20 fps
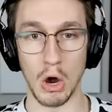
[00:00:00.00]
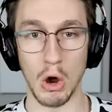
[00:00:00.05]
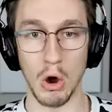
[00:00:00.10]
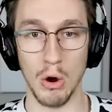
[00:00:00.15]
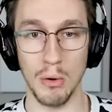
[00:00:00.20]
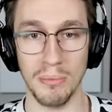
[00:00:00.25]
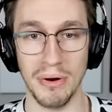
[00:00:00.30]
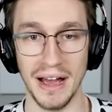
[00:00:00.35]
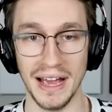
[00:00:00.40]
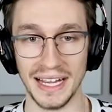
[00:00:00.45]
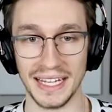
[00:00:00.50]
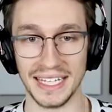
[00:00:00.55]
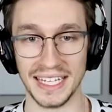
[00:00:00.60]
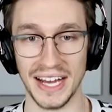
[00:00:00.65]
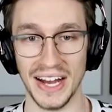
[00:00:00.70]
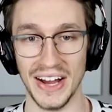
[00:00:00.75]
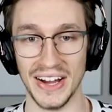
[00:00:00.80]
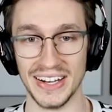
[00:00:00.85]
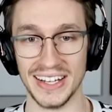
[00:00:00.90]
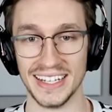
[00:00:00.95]
Oh my
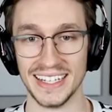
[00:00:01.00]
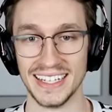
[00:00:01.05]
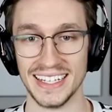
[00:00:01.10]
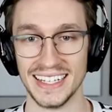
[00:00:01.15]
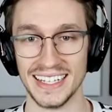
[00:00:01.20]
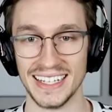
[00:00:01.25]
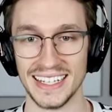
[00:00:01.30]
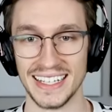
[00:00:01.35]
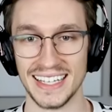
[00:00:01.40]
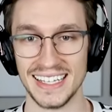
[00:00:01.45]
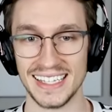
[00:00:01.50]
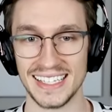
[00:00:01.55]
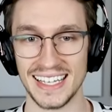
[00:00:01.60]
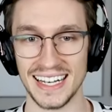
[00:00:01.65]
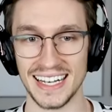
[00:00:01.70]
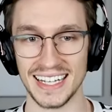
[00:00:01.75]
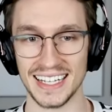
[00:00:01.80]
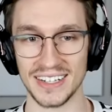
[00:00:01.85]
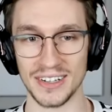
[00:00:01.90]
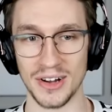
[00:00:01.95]
god. He's
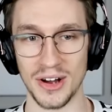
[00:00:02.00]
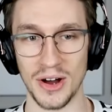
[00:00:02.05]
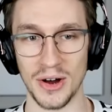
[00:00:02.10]
getting